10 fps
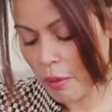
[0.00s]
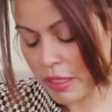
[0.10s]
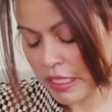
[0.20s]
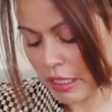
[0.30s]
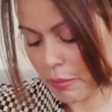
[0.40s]
I'm
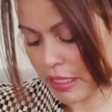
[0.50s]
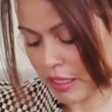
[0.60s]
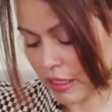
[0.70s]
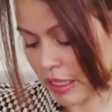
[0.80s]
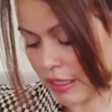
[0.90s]
gonna take my
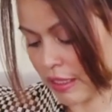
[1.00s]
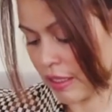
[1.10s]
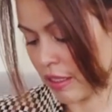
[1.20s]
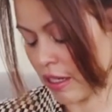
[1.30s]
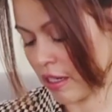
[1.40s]

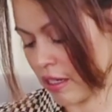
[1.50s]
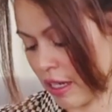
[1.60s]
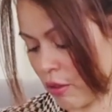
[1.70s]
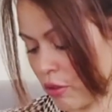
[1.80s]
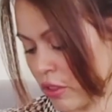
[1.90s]
sunglasses
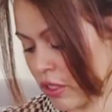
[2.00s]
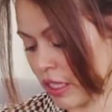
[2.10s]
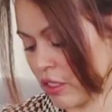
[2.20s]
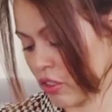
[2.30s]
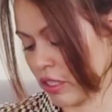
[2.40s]
out
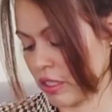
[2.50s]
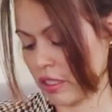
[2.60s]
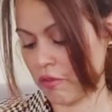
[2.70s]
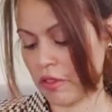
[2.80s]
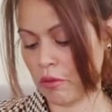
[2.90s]
and just
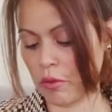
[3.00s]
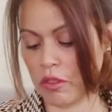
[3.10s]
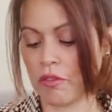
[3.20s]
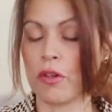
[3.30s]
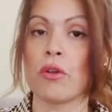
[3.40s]
leave it with
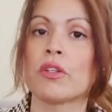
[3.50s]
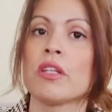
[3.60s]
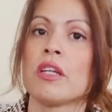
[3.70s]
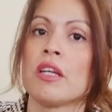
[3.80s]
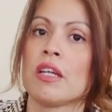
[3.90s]
the
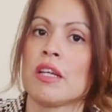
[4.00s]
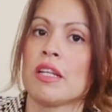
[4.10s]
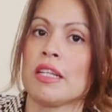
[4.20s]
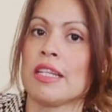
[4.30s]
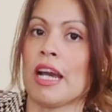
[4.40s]
phone.
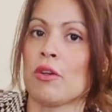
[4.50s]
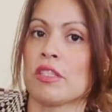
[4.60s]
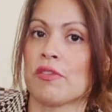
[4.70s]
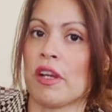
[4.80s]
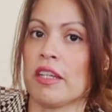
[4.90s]
Now
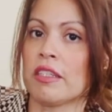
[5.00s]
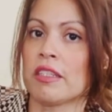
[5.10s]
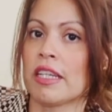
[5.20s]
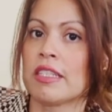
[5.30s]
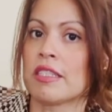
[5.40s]
it's fine.
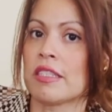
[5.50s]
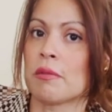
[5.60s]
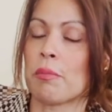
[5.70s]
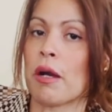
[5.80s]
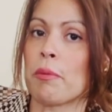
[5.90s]
It
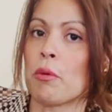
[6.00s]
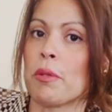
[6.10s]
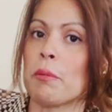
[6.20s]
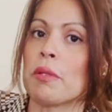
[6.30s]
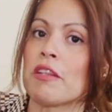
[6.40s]
doesn't pop
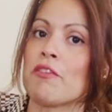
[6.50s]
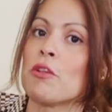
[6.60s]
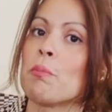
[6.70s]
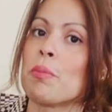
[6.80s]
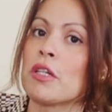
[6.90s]
open. But if
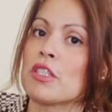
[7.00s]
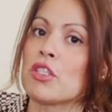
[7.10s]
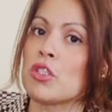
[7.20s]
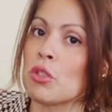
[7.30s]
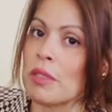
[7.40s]
you
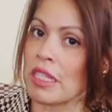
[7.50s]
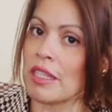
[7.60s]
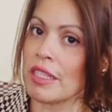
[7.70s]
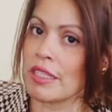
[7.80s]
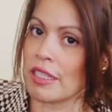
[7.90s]
put too many
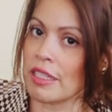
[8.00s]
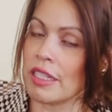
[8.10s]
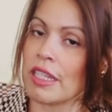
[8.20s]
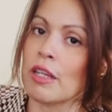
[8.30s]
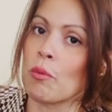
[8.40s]
things in
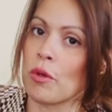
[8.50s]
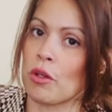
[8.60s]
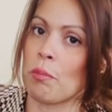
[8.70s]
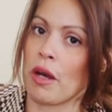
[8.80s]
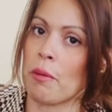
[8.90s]
it, it
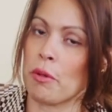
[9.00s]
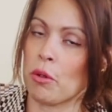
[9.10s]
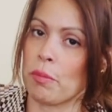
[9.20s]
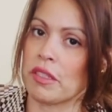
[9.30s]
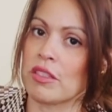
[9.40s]
will pop
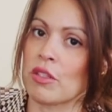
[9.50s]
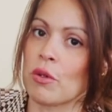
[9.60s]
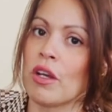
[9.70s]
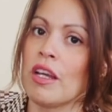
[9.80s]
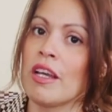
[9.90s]
open.
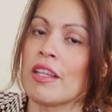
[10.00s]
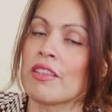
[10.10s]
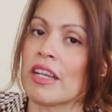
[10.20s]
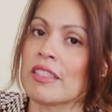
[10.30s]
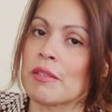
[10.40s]
So
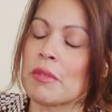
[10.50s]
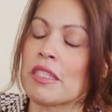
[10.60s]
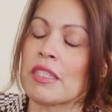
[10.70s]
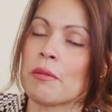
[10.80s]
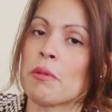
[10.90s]
that's something
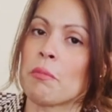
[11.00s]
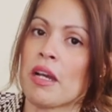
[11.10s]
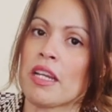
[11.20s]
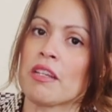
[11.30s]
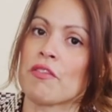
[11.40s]
to keep in
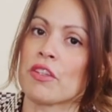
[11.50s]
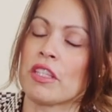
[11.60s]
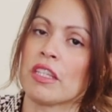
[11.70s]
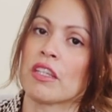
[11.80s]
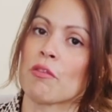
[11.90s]
mind if you're
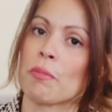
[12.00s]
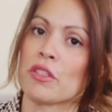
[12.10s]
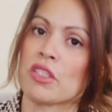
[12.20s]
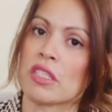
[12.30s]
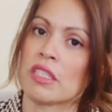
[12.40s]
thinking of
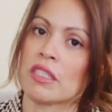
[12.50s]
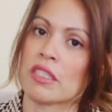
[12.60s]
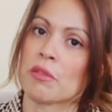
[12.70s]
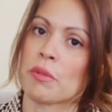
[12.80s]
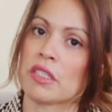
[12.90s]
purchasing
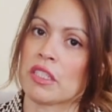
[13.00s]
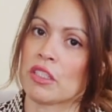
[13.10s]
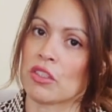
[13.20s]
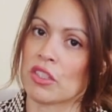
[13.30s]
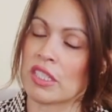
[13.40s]
this
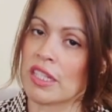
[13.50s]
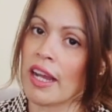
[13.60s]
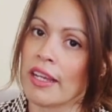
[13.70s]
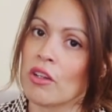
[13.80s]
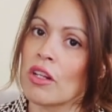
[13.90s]
particular
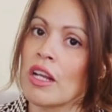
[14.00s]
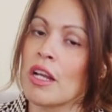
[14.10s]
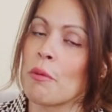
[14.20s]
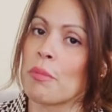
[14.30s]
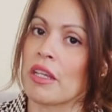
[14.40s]
style,
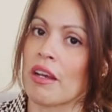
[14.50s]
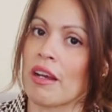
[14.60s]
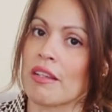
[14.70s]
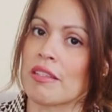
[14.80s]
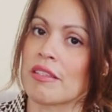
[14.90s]

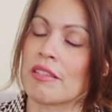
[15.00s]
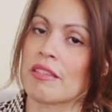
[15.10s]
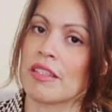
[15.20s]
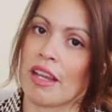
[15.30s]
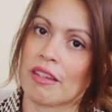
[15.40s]
because
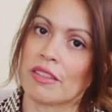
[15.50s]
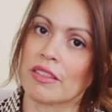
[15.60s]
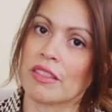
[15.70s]
yeah,